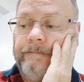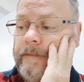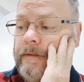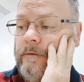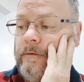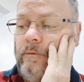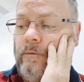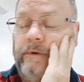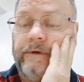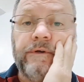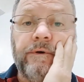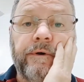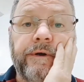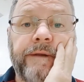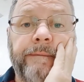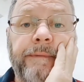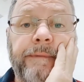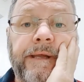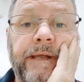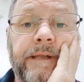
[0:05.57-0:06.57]
We're talking
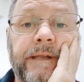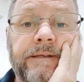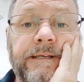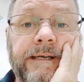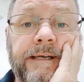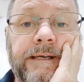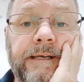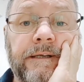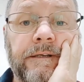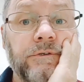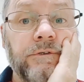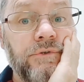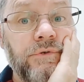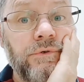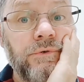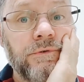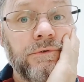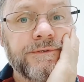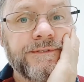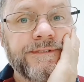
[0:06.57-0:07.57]
about
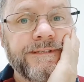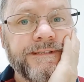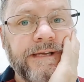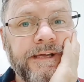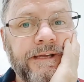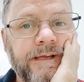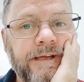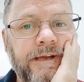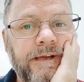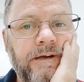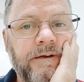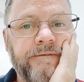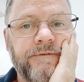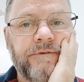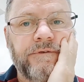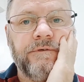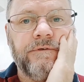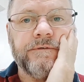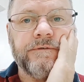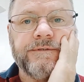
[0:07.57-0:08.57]
tools and taking care of
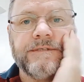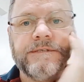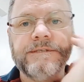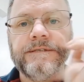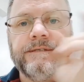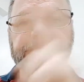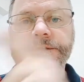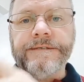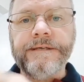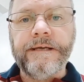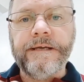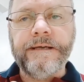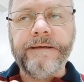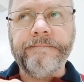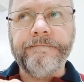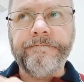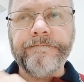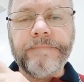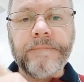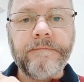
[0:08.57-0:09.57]
tools. This is
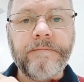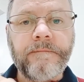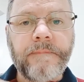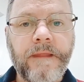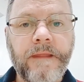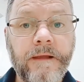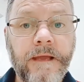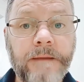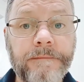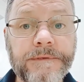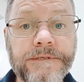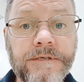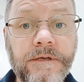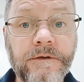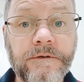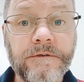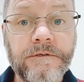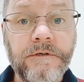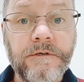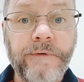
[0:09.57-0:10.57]

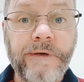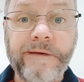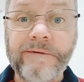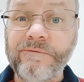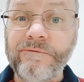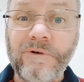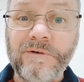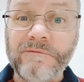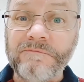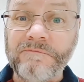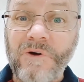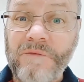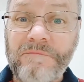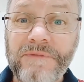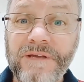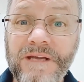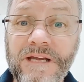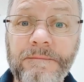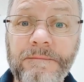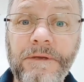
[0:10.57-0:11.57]
episode 2 in what might
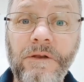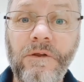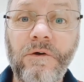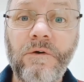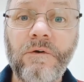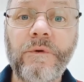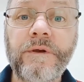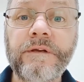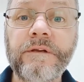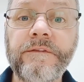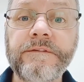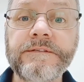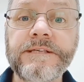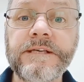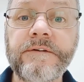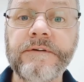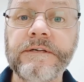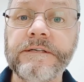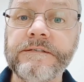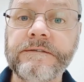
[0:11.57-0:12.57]
become a long-winded
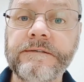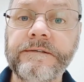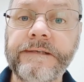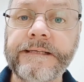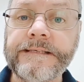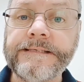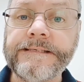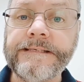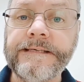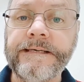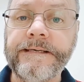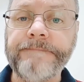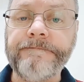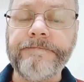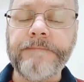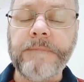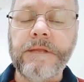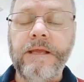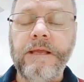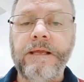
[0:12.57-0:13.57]
series. Let's see.
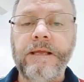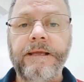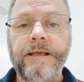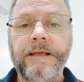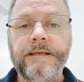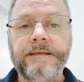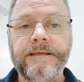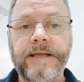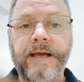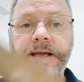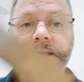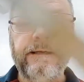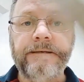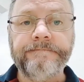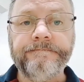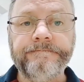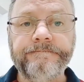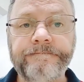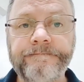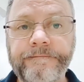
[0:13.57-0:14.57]
Today
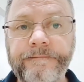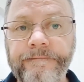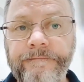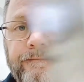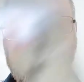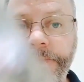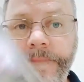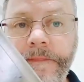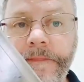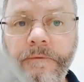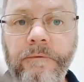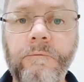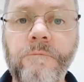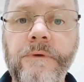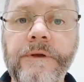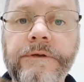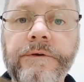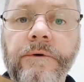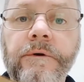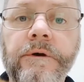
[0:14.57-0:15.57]

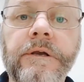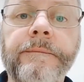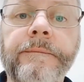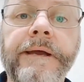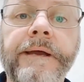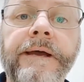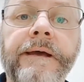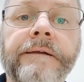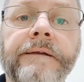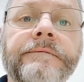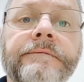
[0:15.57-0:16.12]
we're talking about